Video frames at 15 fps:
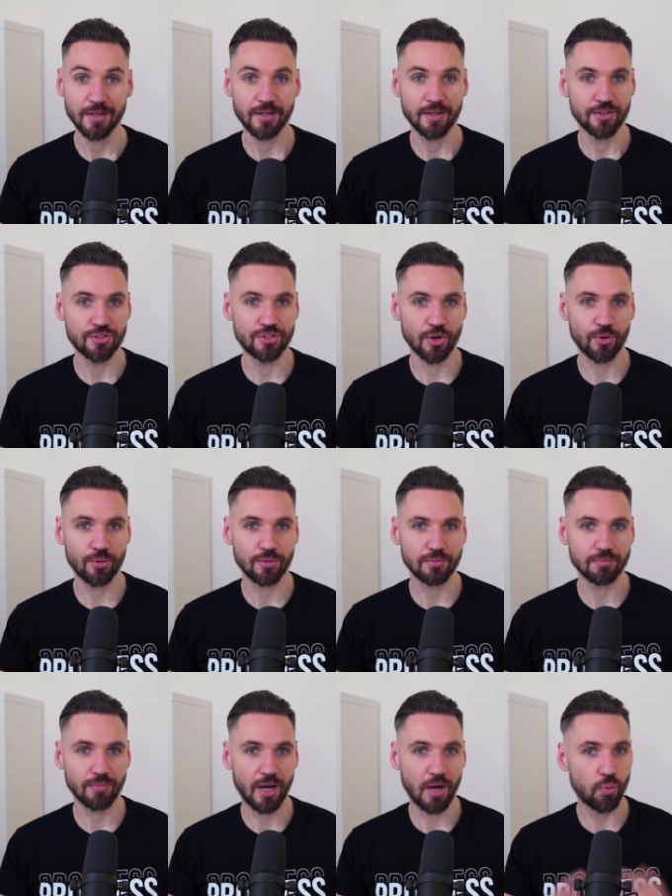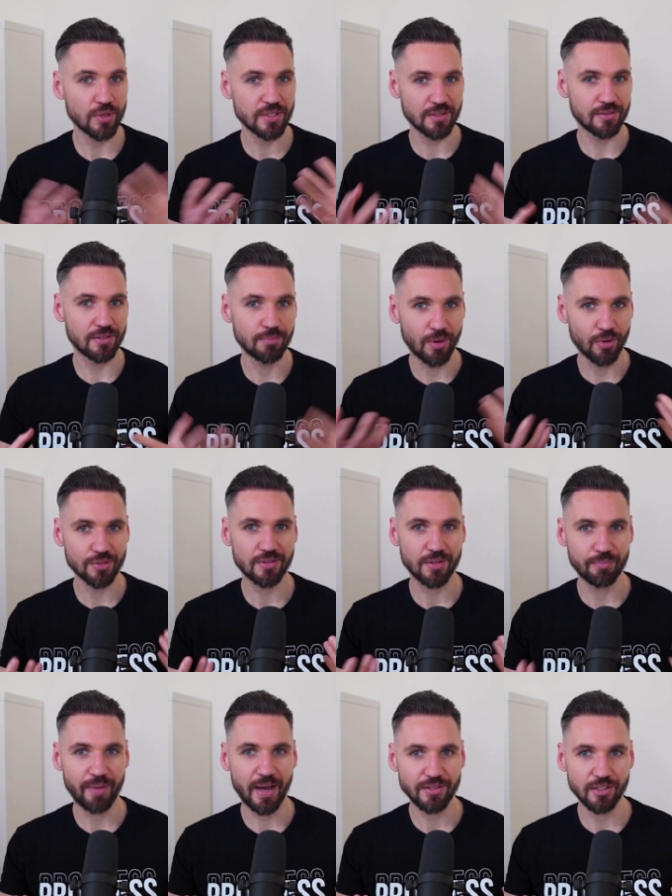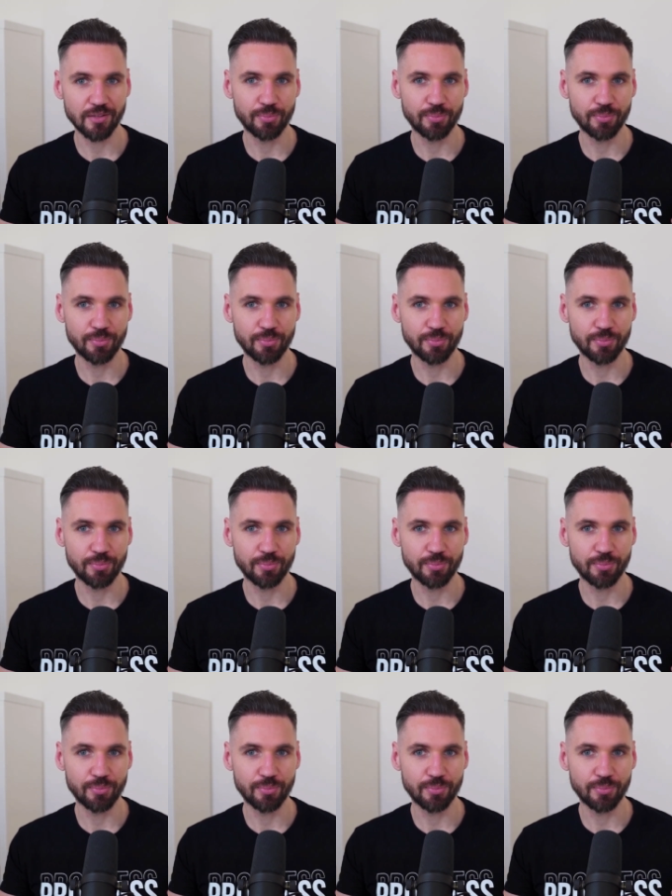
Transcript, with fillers: So, I wasn't the most empathic